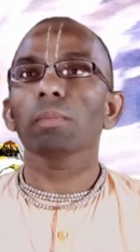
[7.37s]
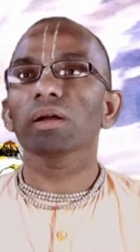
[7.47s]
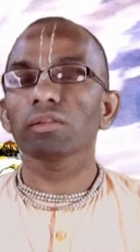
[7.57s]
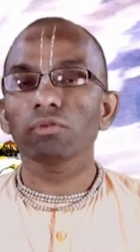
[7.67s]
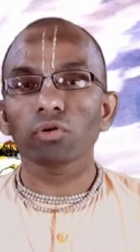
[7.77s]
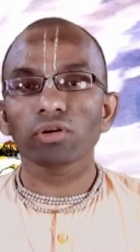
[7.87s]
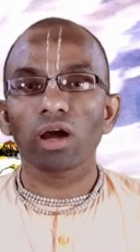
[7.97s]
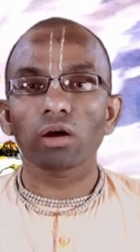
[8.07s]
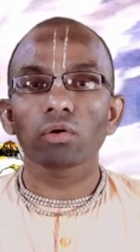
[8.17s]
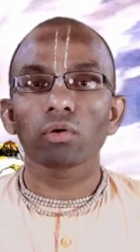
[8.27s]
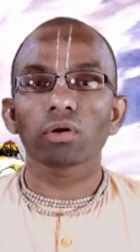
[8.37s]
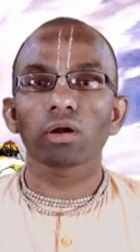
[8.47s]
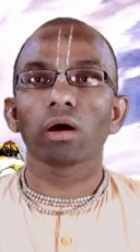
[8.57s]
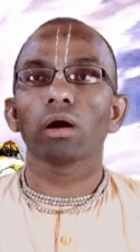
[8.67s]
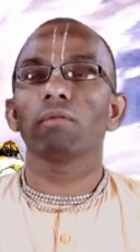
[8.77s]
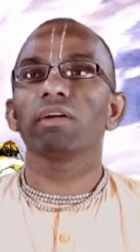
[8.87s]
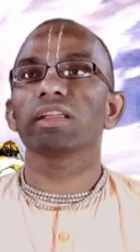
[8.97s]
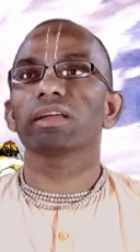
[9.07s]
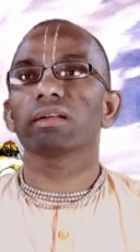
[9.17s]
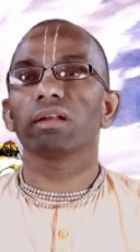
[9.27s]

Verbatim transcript: Bhaktivinoda Thakur, a very